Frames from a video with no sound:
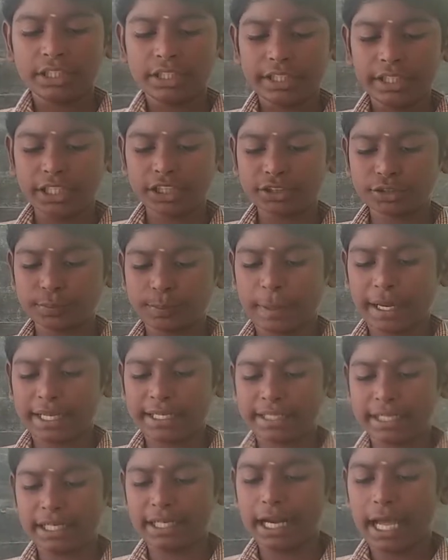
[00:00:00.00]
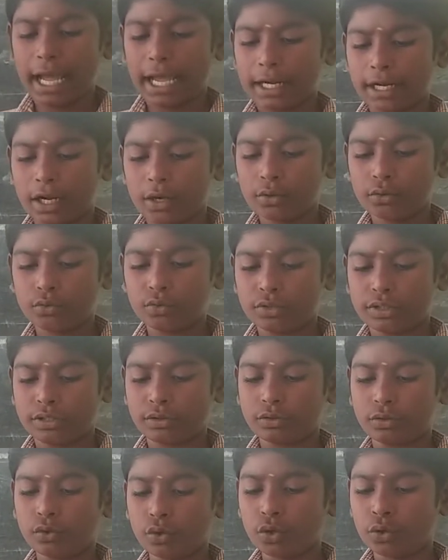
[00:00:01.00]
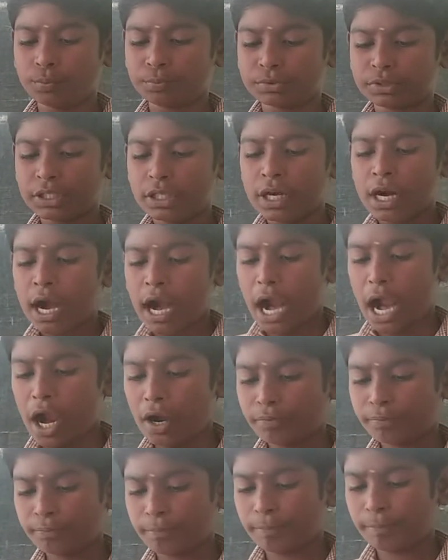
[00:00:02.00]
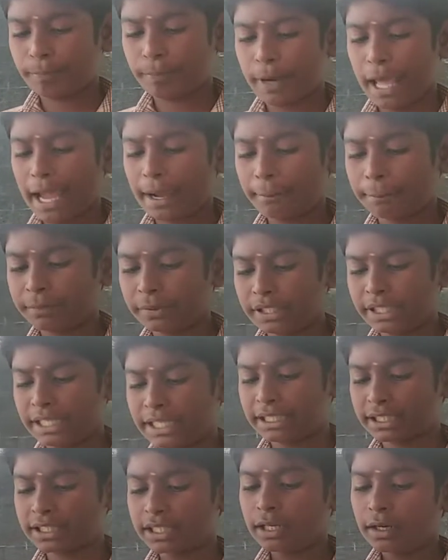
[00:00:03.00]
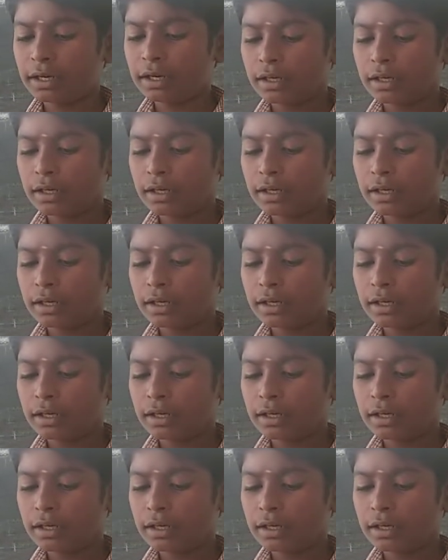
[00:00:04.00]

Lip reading: in spiral around groups of palm trees,